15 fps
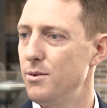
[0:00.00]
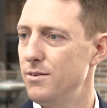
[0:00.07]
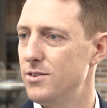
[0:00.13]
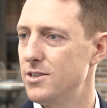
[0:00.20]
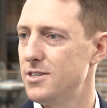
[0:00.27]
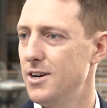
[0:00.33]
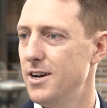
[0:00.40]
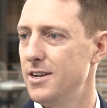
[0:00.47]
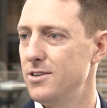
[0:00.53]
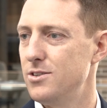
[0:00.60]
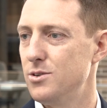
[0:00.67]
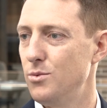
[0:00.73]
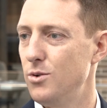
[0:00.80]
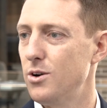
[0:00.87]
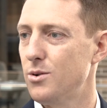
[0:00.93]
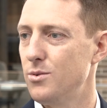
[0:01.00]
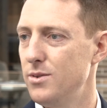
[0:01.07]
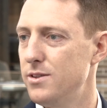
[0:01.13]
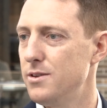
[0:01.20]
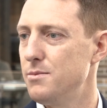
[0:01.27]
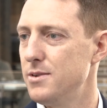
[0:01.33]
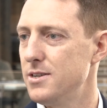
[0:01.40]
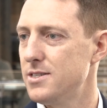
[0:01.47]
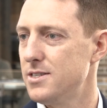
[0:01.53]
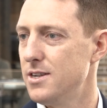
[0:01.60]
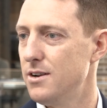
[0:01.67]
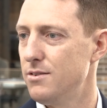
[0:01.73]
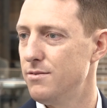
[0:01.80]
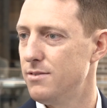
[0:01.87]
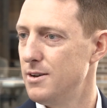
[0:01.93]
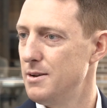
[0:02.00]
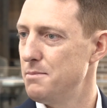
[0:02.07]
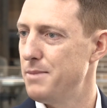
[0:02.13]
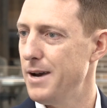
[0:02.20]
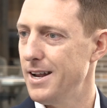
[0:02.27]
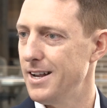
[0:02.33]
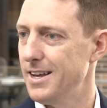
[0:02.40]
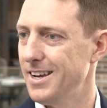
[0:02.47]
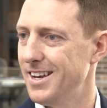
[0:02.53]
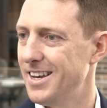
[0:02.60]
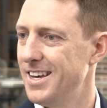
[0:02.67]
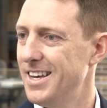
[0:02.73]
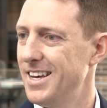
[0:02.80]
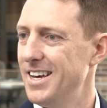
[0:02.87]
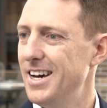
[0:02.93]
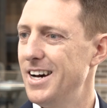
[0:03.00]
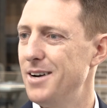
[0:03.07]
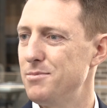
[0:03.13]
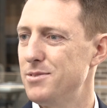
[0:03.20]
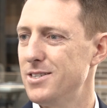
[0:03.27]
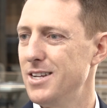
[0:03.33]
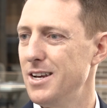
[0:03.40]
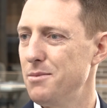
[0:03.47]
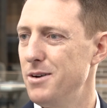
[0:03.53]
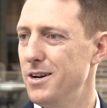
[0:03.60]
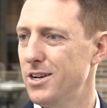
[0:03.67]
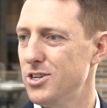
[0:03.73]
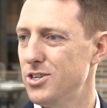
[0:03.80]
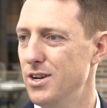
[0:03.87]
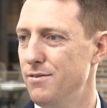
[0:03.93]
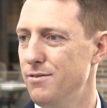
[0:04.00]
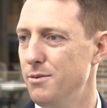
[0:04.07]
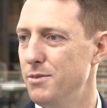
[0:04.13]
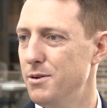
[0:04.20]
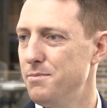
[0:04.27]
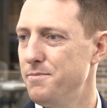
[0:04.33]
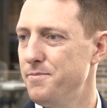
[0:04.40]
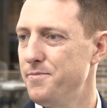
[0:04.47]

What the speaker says: we've decided to work with them instead of battling to take market share from them.